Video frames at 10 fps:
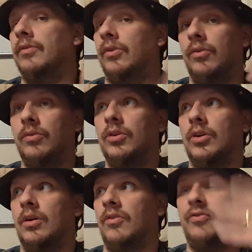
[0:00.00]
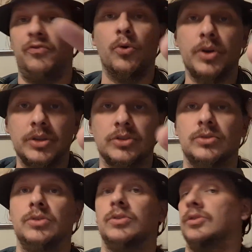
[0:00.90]
you, 4
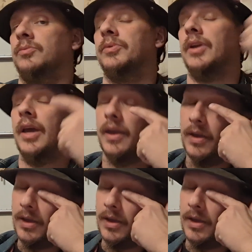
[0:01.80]
additional uses per day.